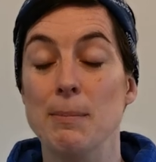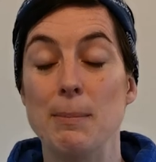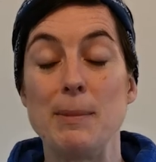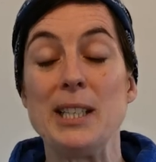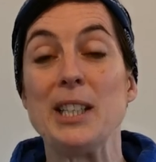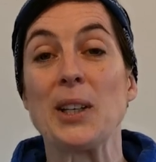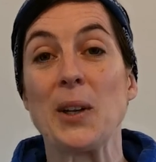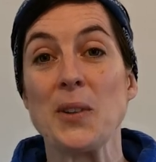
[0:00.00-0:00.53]

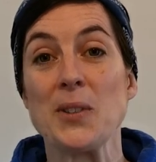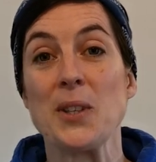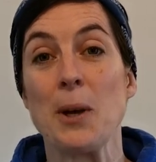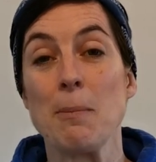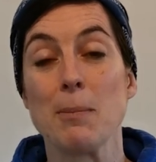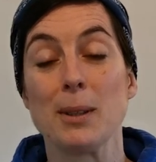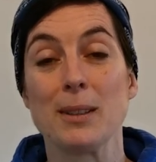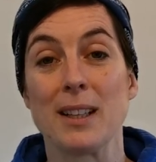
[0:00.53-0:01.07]
being an
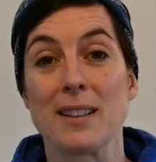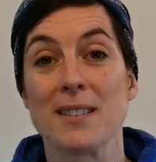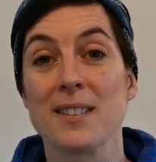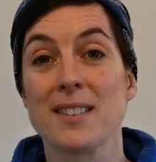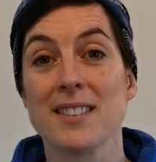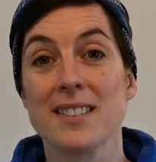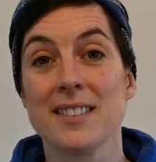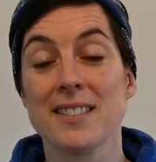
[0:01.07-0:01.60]
ensemble,
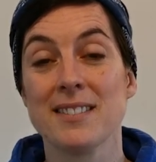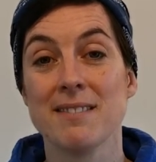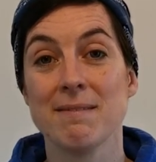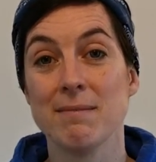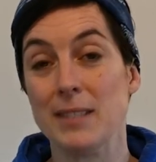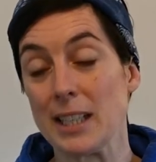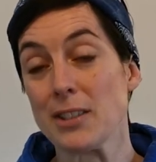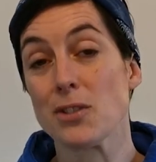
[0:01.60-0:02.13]

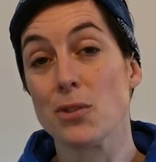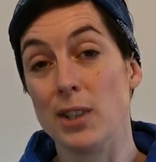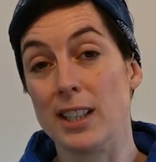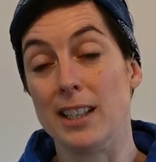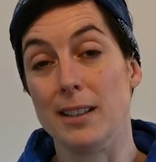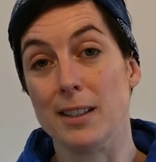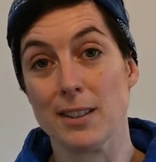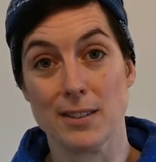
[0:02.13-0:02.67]
that's
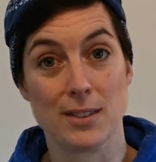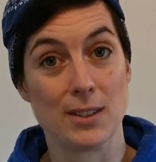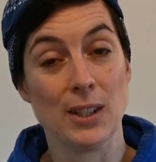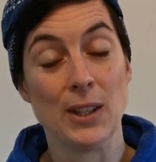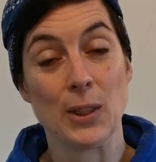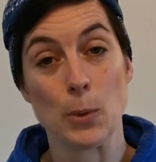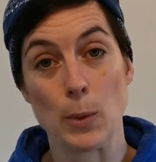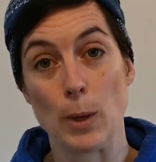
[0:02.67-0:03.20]
tricky, because
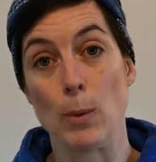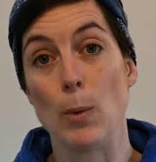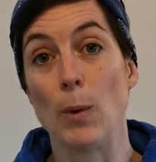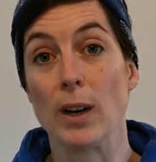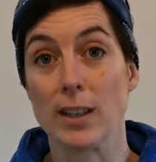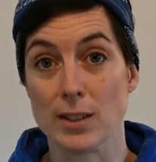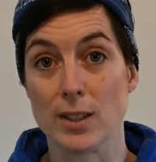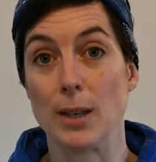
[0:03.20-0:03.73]
the way we
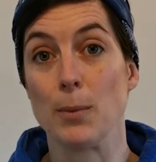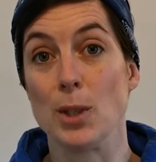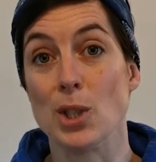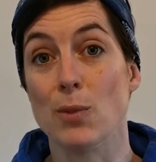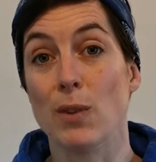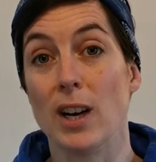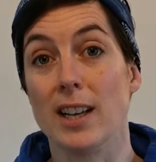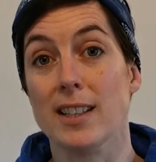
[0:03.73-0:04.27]
work is that we
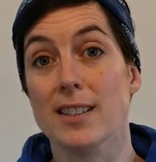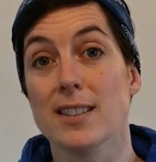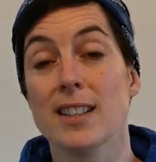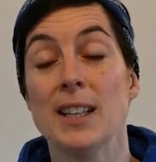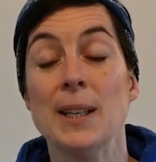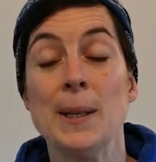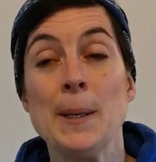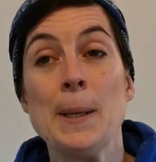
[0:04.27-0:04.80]
devise.